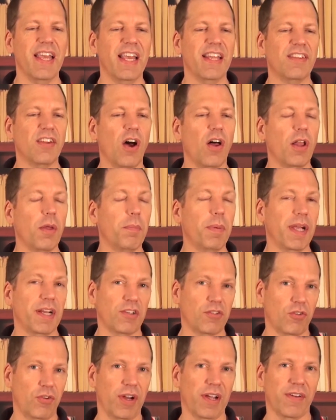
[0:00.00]
it's all a
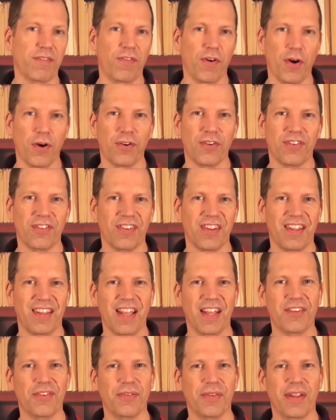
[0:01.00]
big trick, folks.
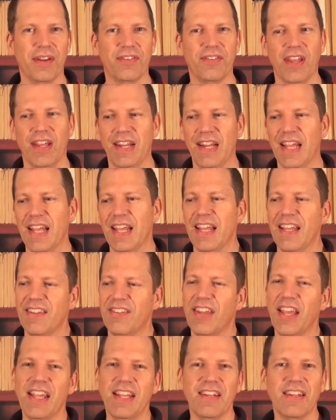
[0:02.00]
That's what they're saying.
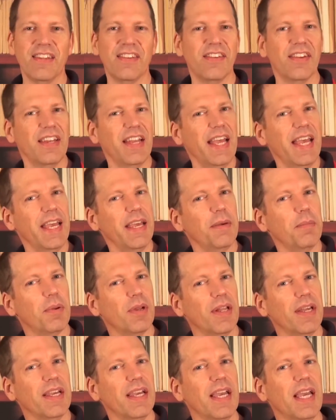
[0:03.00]
Satan is
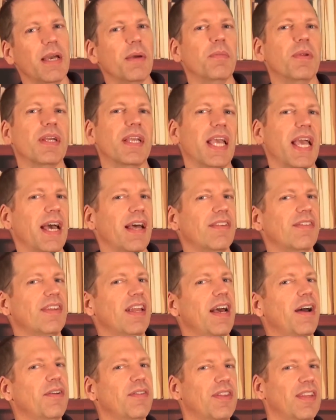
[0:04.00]
enabling him to cast
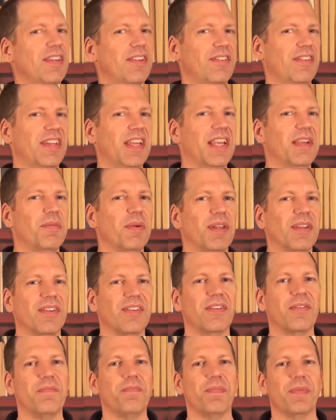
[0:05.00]
out these
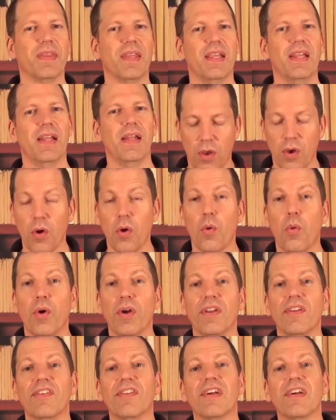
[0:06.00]
demons. What is